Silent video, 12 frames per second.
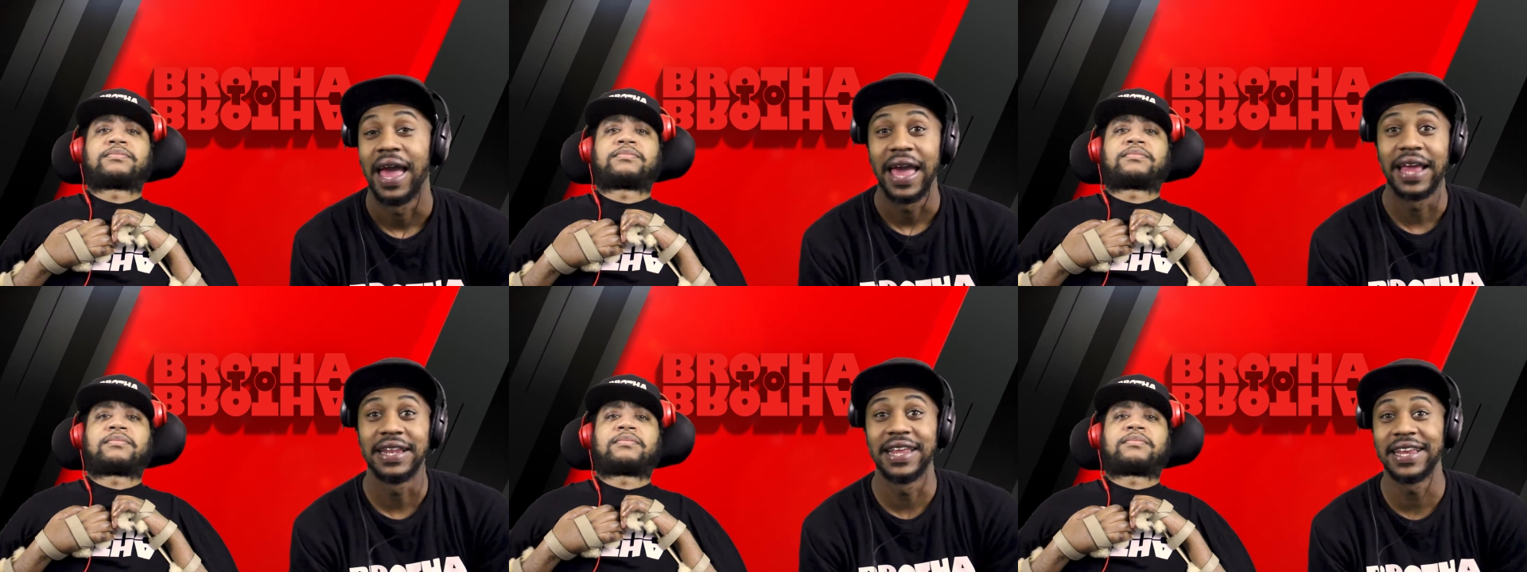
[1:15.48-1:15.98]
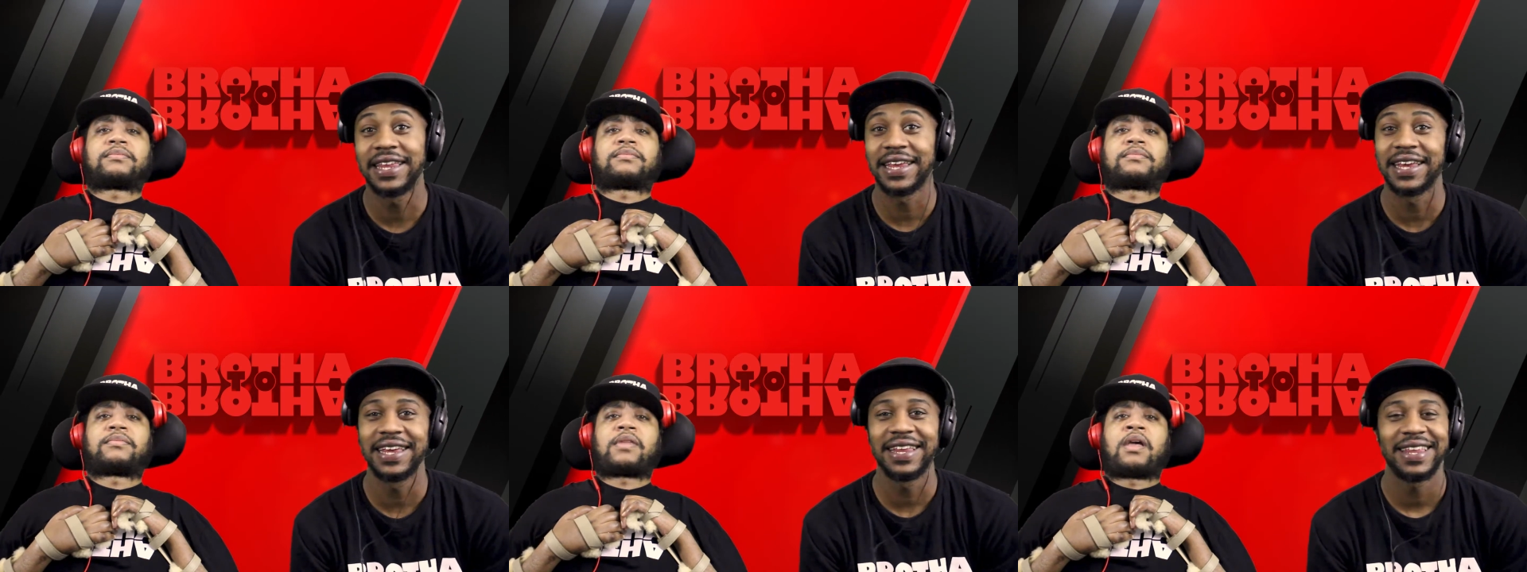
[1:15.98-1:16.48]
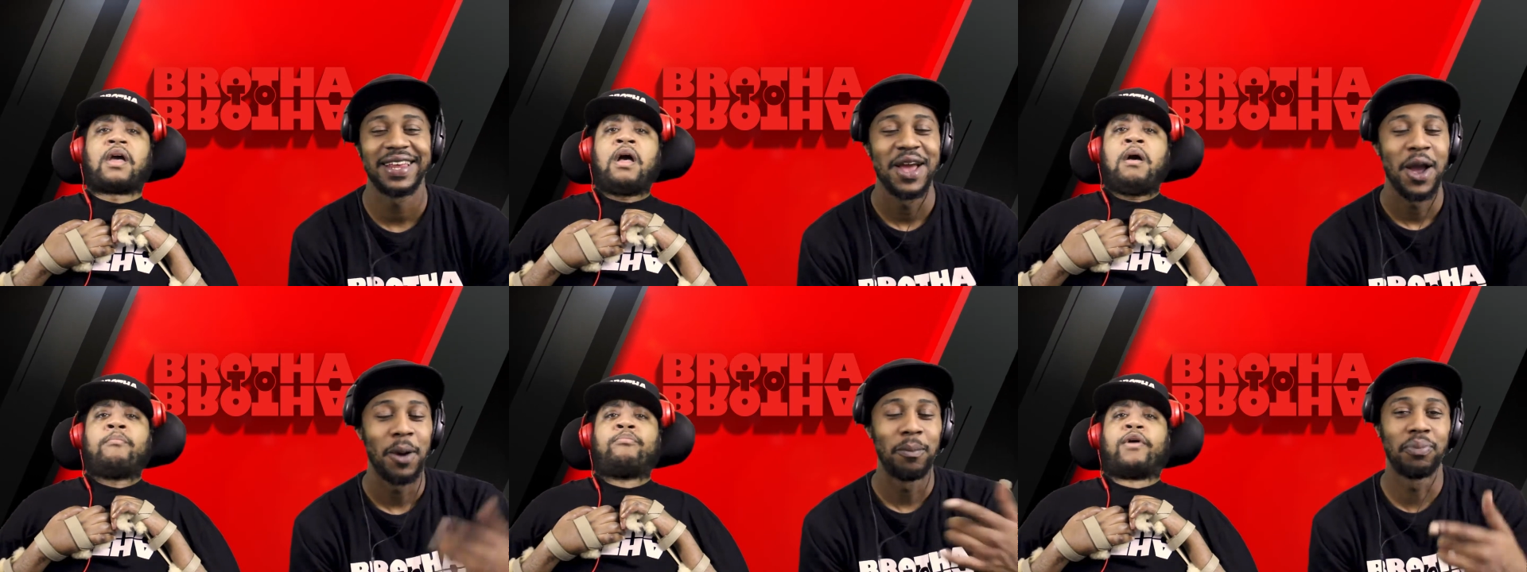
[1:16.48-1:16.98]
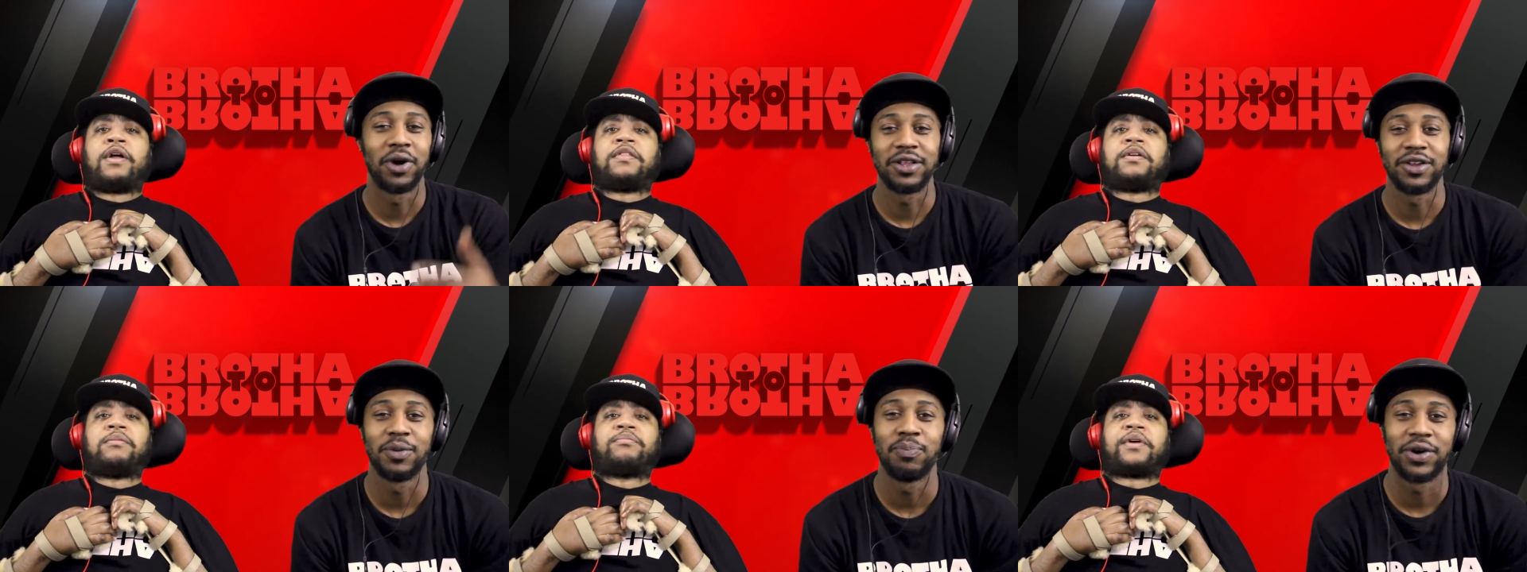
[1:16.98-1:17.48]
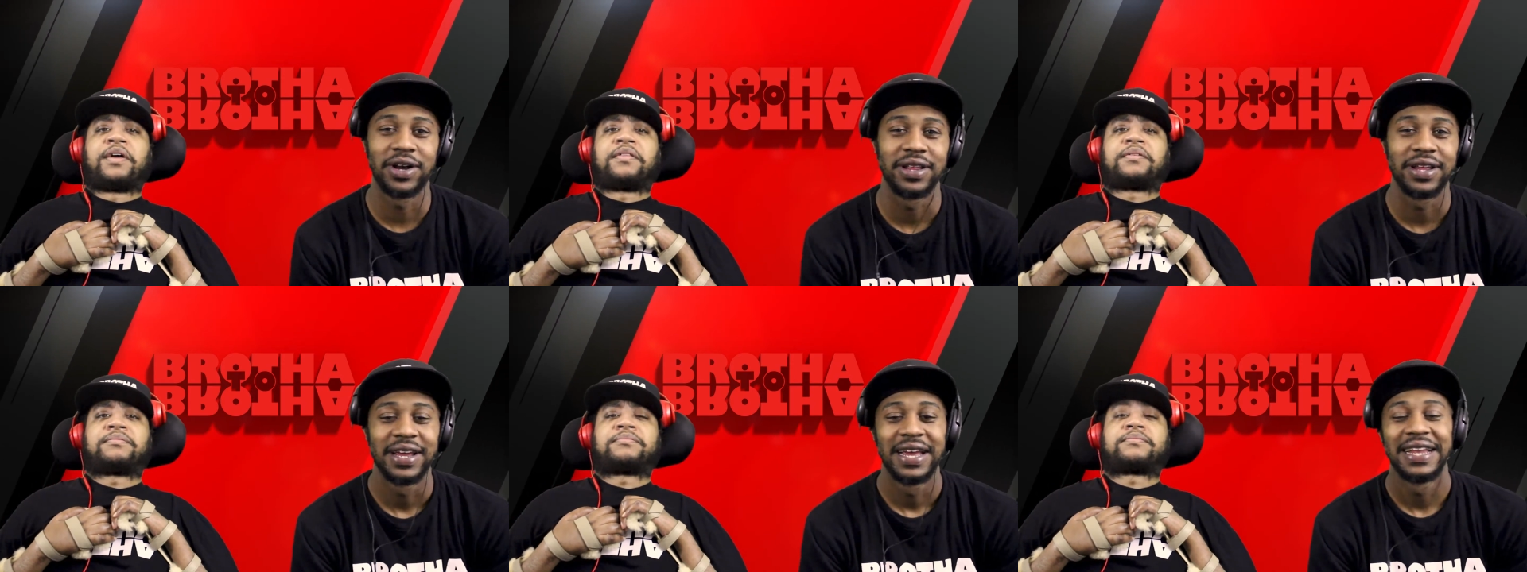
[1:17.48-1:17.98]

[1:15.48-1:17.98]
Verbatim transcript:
Speaker 1: And this is Brother, brother to Brother.